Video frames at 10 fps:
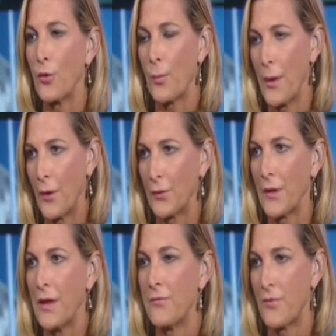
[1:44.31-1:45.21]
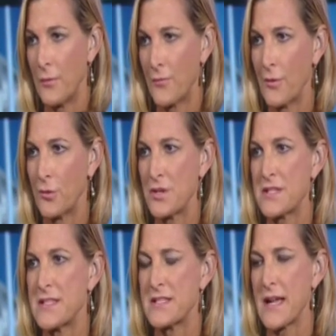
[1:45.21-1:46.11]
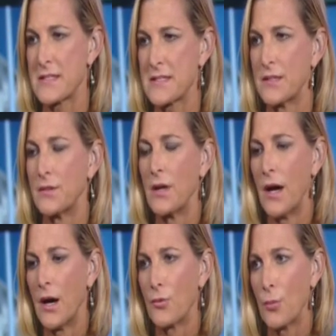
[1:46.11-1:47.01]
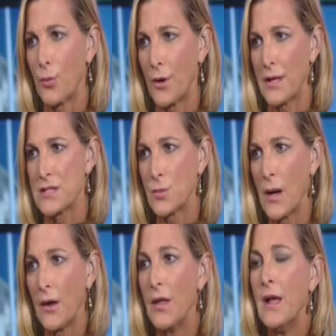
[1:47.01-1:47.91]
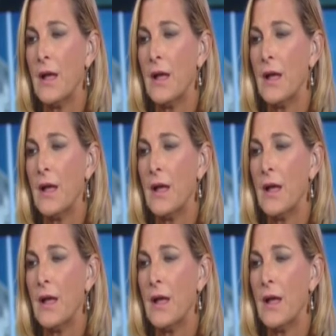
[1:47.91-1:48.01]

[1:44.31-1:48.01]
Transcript: or apparently from from Kristen's excellent uh, reporting as well,